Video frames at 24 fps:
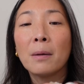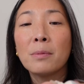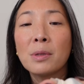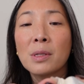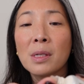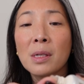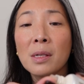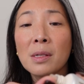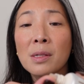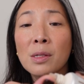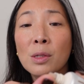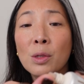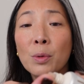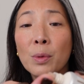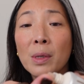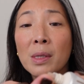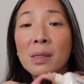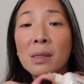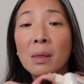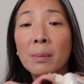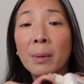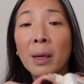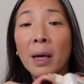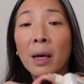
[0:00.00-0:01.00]
I'm just gonna squeeze
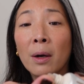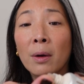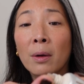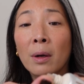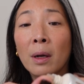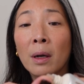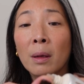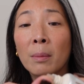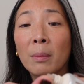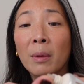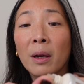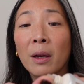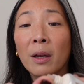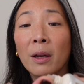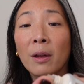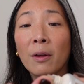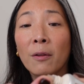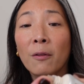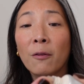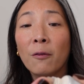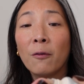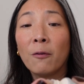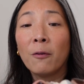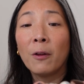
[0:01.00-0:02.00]
some out on my
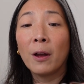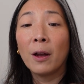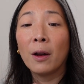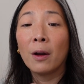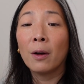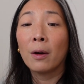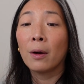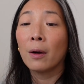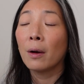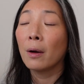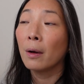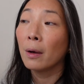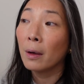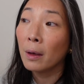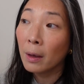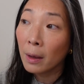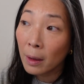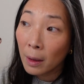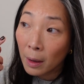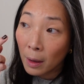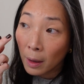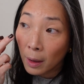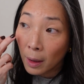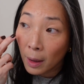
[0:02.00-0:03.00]
finger
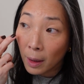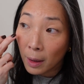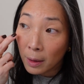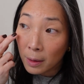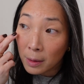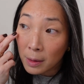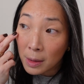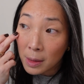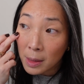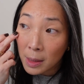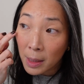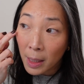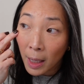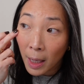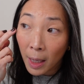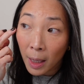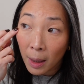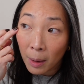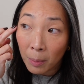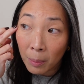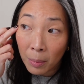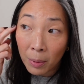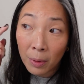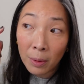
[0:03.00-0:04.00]
and
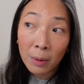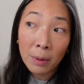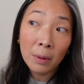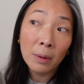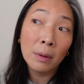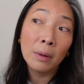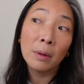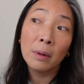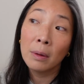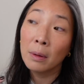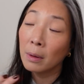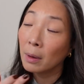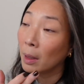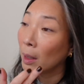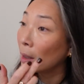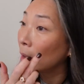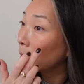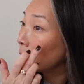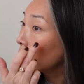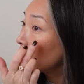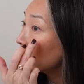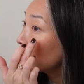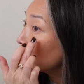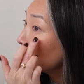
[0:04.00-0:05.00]
tap
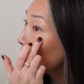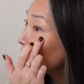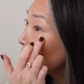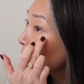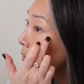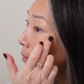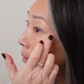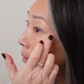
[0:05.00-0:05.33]
on.